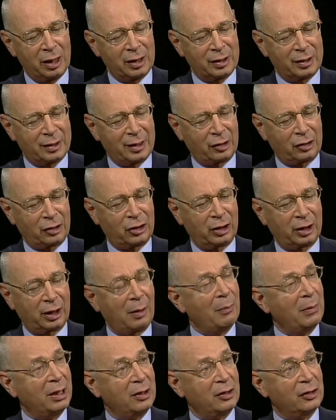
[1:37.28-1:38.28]
such a
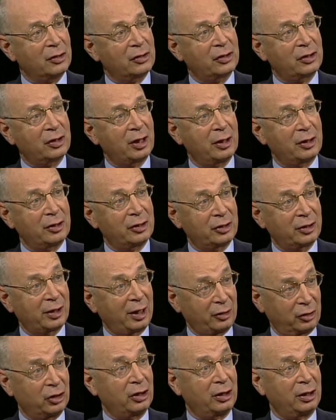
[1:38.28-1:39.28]
tremendous
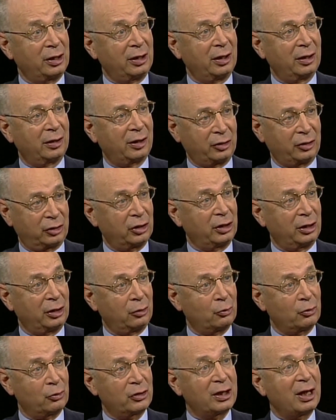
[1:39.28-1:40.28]

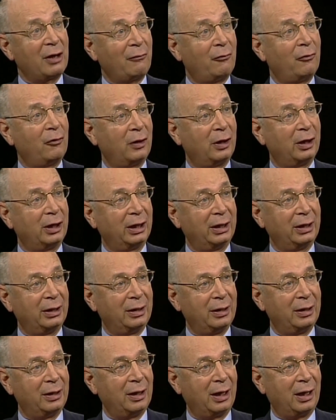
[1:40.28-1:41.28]
tragedy to suffer,
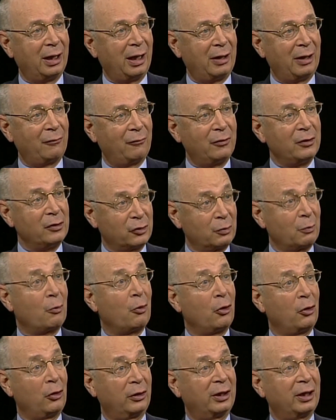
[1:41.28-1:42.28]
and I feel the
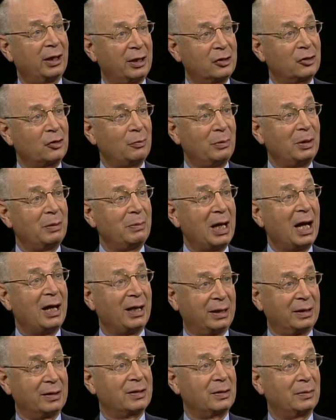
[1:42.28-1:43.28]
world has to be
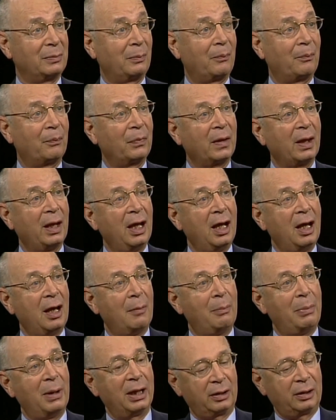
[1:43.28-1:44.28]
behind them.
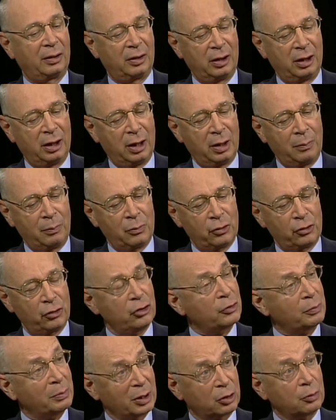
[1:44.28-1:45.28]
But
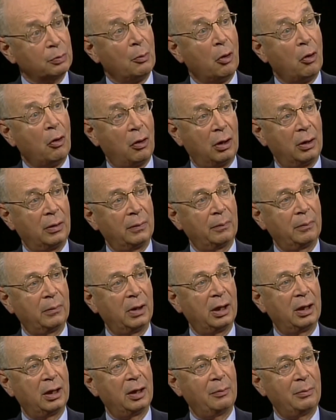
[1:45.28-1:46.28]
there's much more
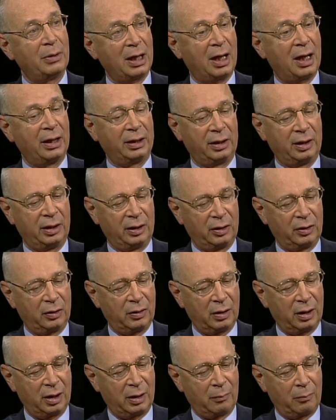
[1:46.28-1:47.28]
behind
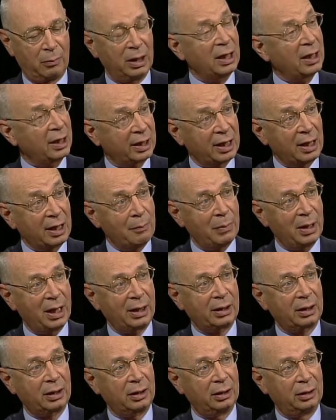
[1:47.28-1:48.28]
it. When I came
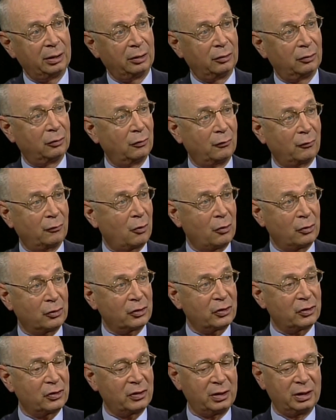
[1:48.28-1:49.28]
back, and of
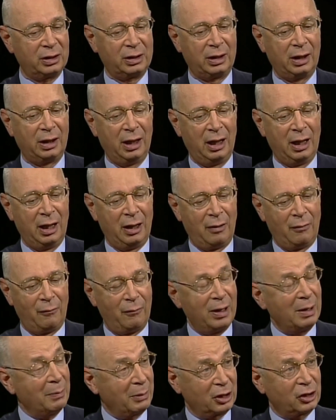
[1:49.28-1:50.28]
course
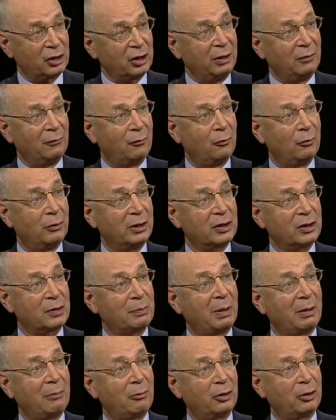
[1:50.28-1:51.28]
very much
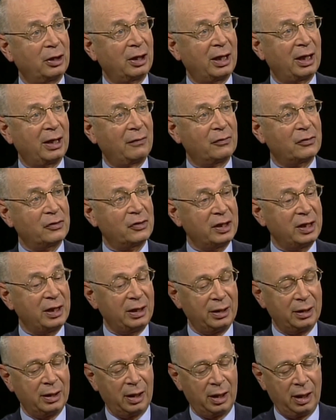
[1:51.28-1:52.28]
influenced by what I have
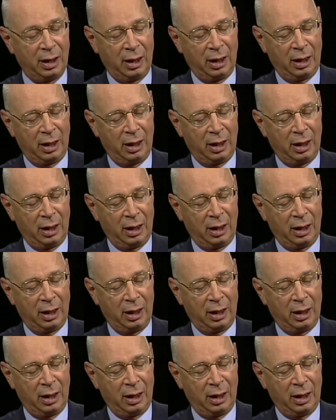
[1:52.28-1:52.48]
seen,